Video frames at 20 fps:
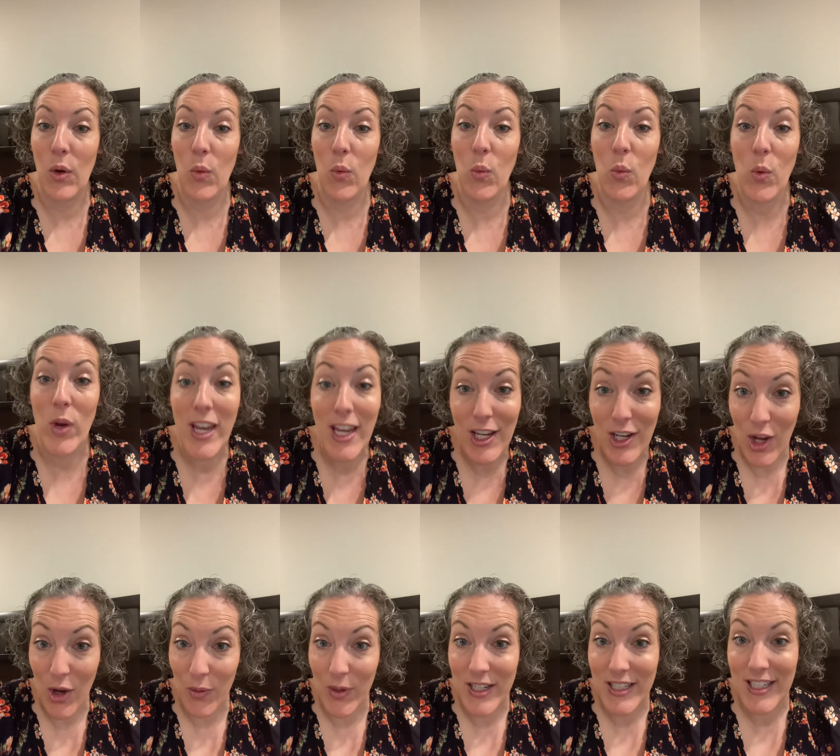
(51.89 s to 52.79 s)
we
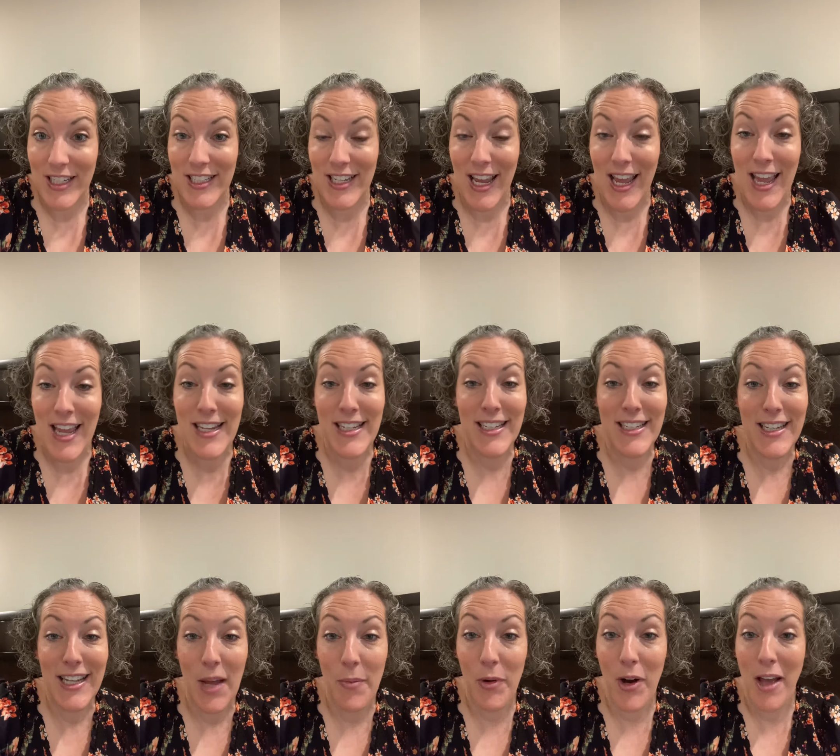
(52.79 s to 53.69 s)
know it today
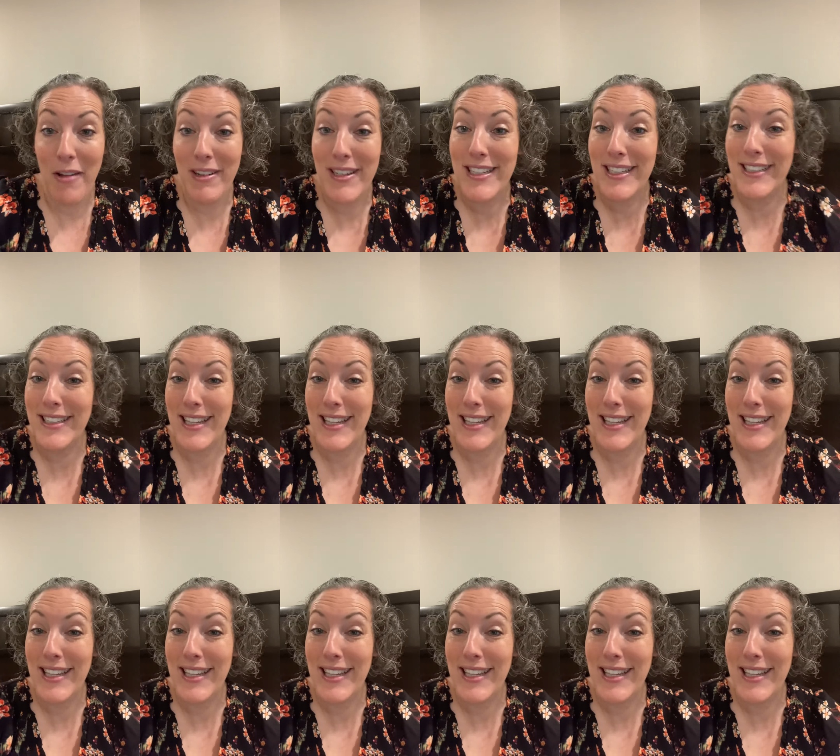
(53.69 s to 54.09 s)
didn't come around until